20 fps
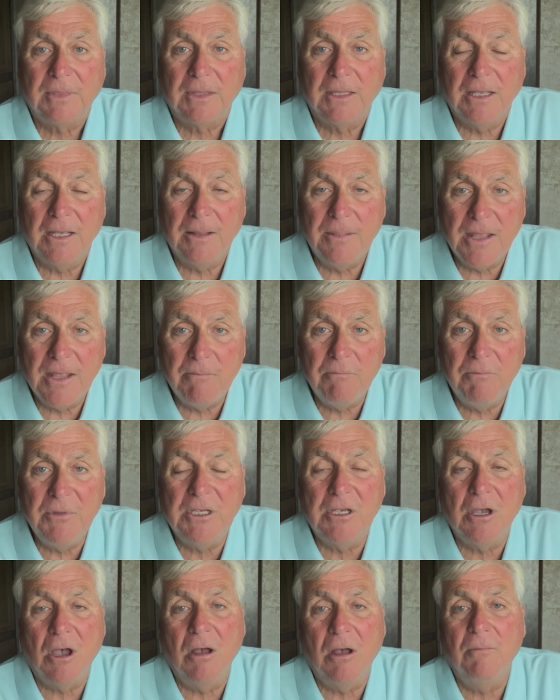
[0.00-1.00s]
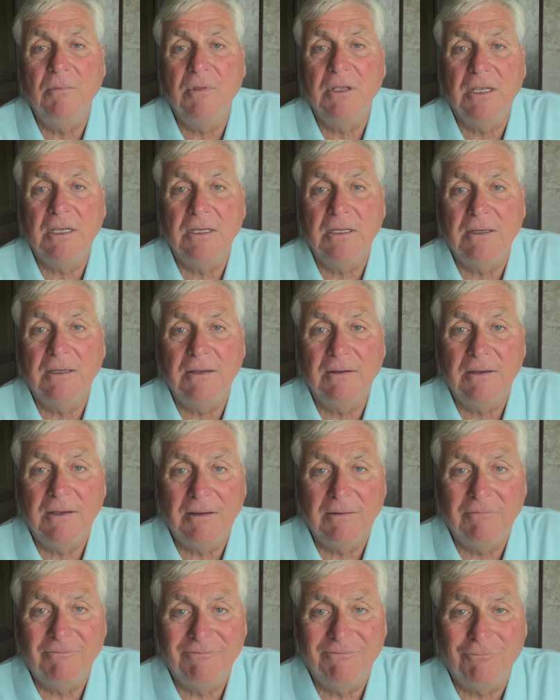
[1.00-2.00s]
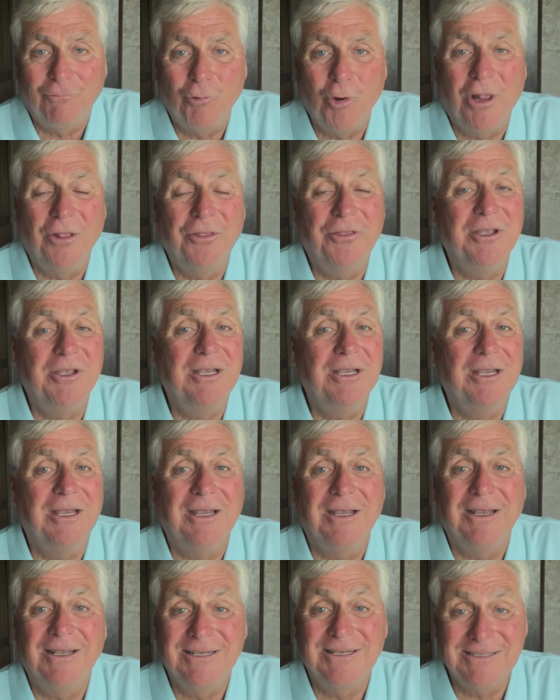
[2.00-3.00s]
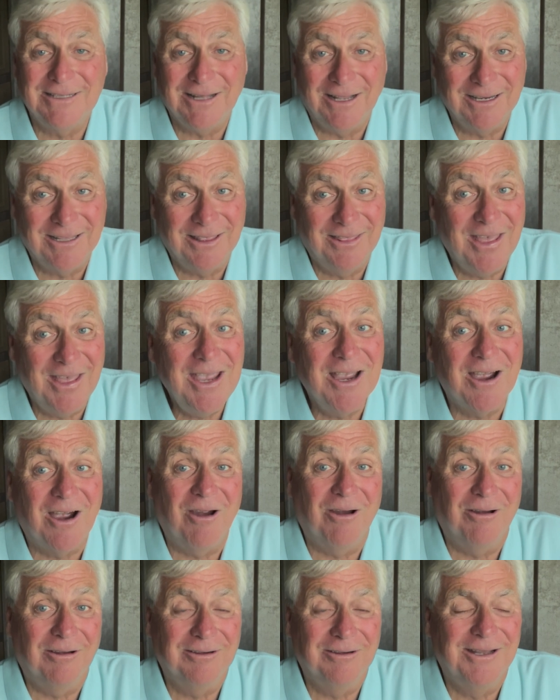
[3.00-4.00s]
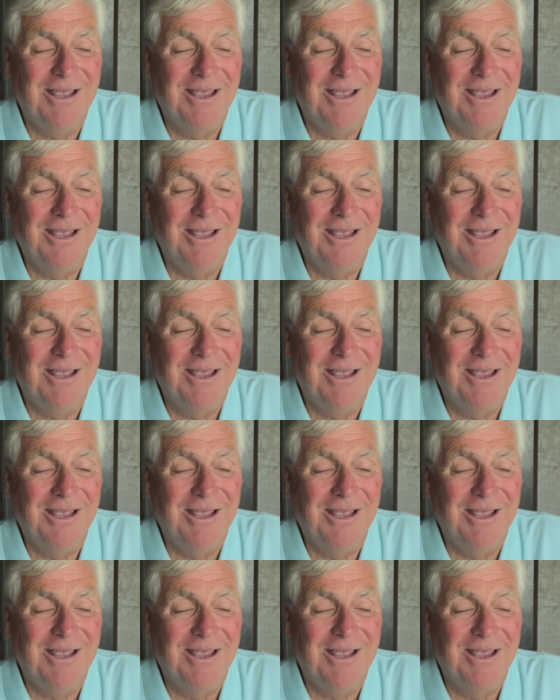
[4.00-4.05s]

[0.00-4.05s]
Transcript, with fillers: and then become wealthy as like they are.